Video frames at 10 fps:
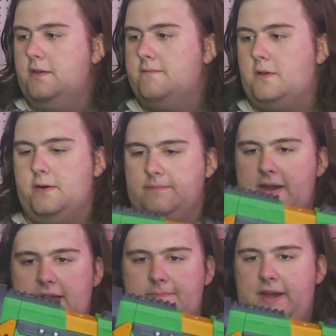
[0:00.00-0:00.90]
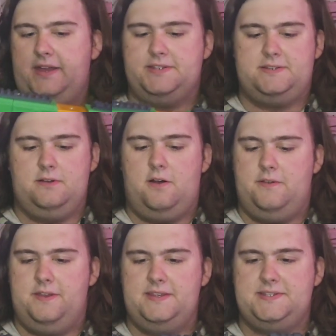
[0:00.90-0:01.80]
Going back past all
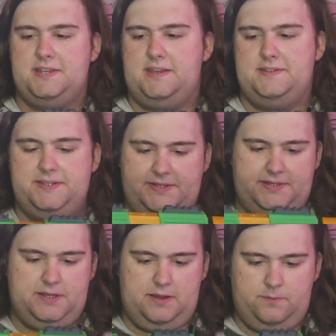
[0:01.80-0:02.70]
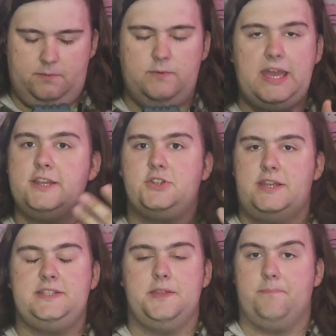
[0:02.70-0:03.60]
this is, we actually
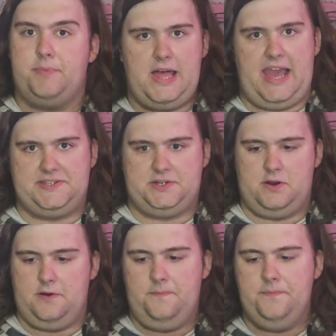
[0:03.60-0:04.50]
get to the blaster.